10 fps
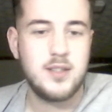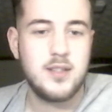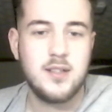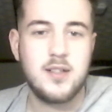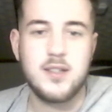
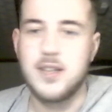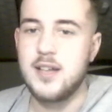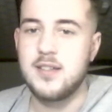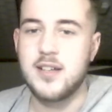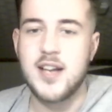Oh
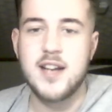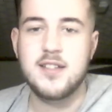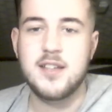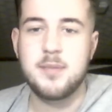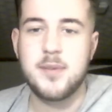guys, I cannot
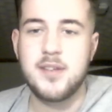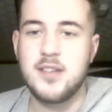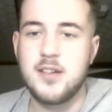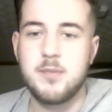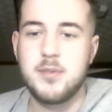help
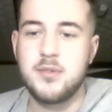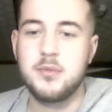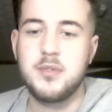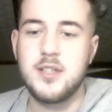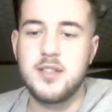myself but do
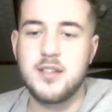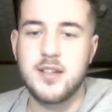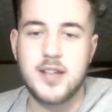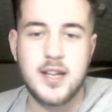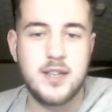these
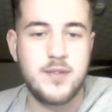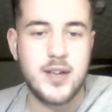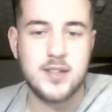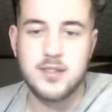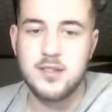kind of
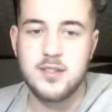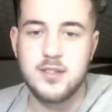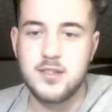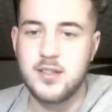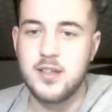accents.